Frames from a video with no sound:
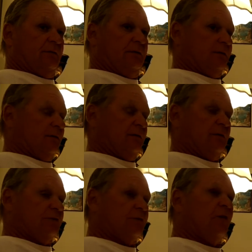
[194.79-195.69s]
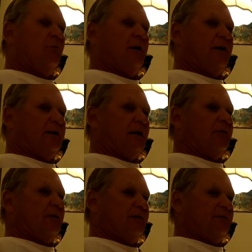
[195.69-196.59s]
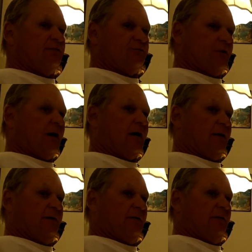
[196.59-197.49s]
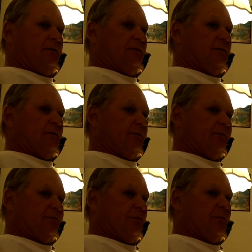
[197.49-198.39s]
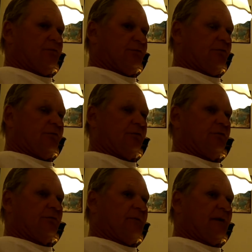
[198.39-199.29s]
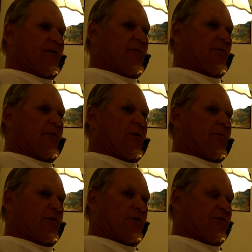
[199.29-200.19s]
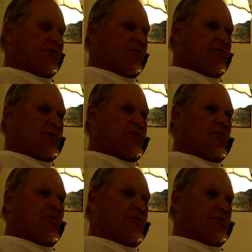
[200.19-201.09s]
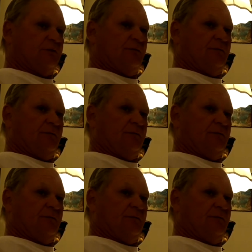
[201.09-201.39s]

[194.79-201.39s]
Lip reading: here. And there's no way that they would even try to perform a surgery on the back of my brain because of the situation.